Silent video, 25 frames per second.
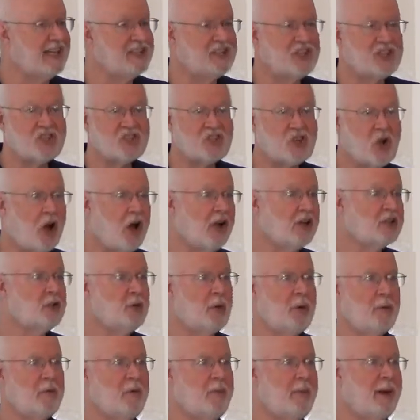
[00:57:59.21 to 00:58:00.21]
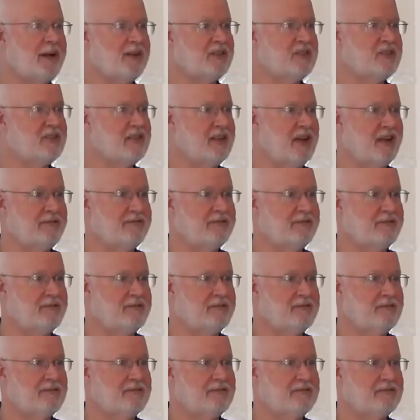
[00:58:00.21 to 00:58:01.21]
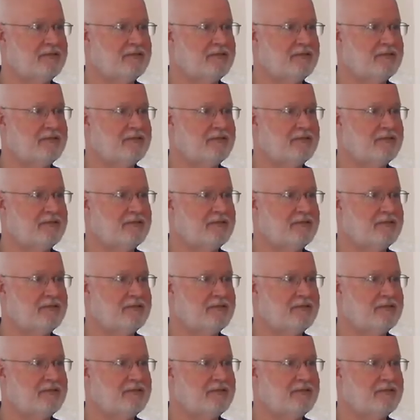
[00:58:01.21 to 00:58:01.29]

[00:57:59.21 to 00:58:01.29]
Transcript: And just talk to Him about stuff.